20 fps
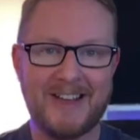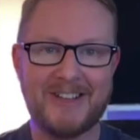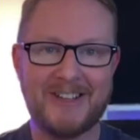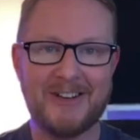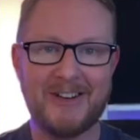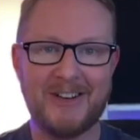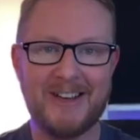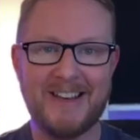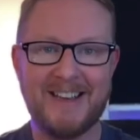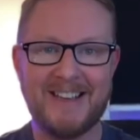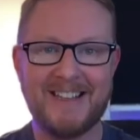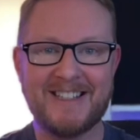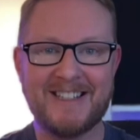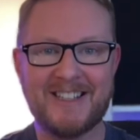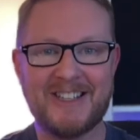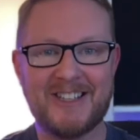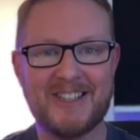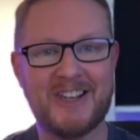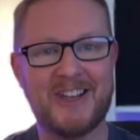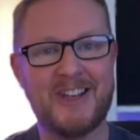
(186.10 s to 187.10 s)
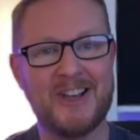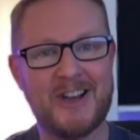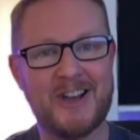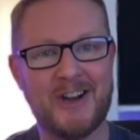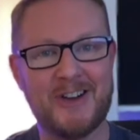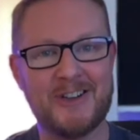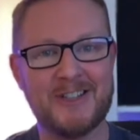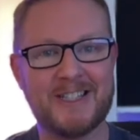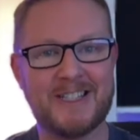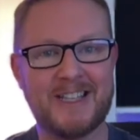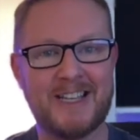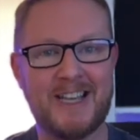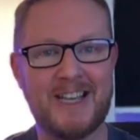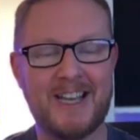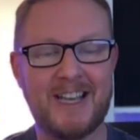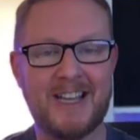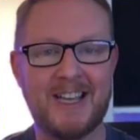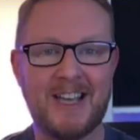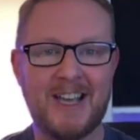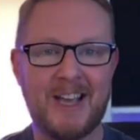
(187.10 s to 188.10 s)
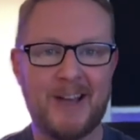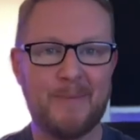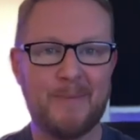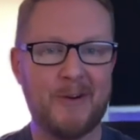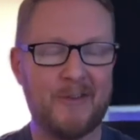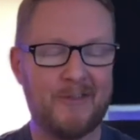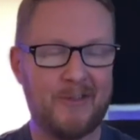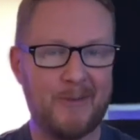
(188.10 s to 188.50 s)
joint is, so you can't see it. But for